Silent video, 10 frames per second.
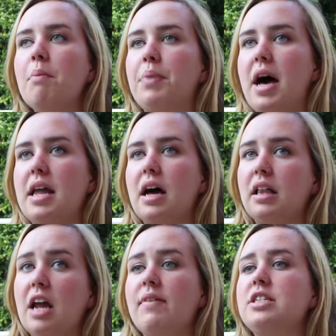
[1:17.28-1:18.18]
but a
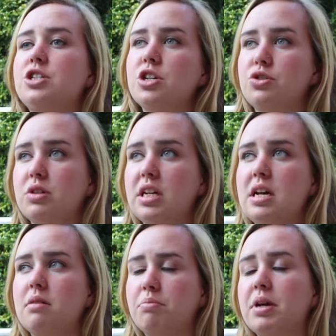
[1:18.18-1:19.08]
lot of my teachers
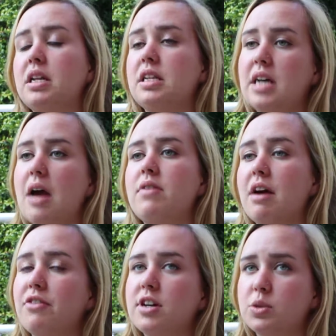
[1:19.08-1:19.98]
really put in the time and
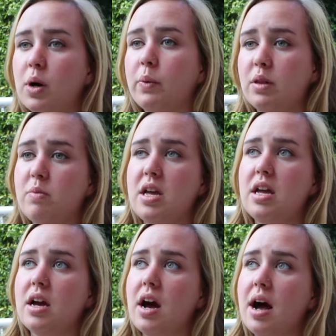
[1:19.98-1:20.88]
effort to work with
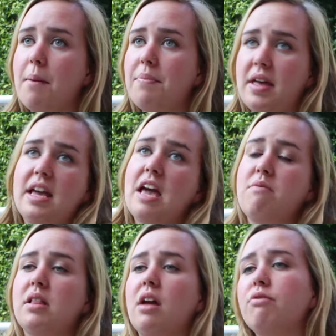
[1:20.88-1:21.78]
me. They gave
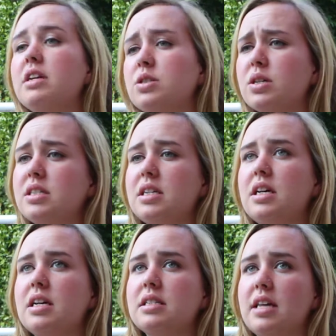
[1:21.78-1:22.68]
me a lot of
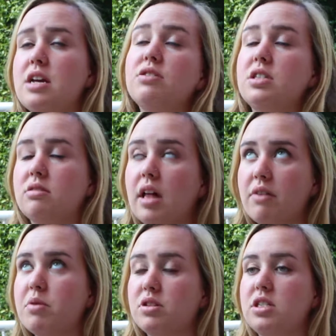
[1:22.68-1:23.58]
resources. A lot
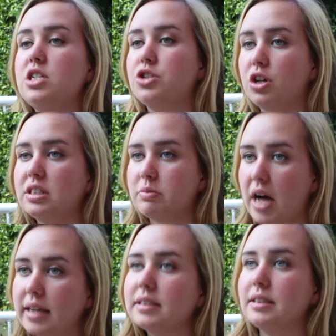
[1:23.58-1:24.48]
of them used to teach journalism
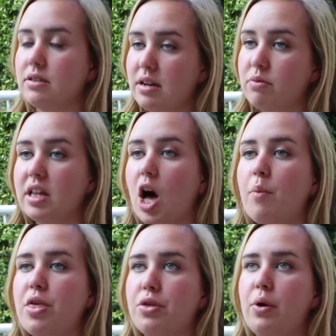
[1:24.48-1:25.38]
classes, so they really
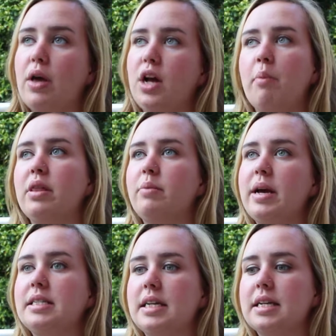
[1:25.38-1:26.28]
helped me through it, taught me the
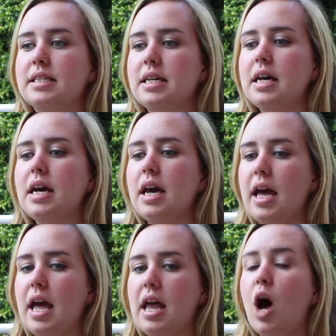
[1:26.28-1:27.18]
basics,
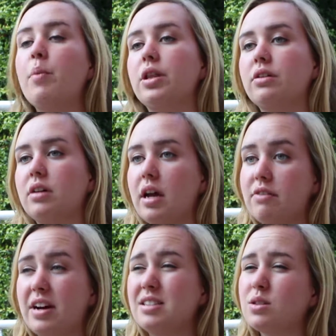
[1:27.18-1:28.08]
and helped me look
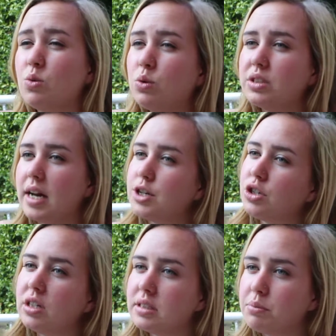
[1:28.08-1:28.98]
and find schools that had
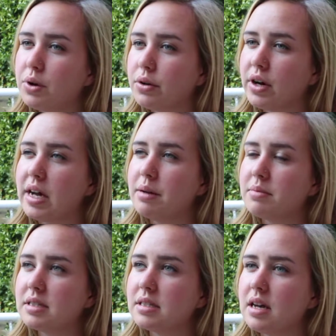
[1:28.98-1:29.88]
journalism
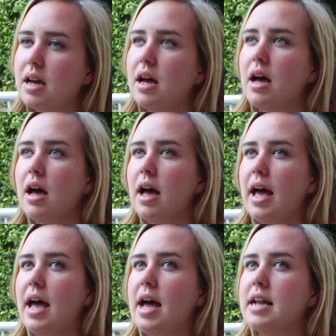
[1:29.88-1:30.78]
programs.
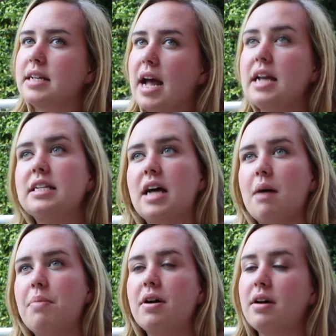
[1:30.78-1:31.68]
And I ended up,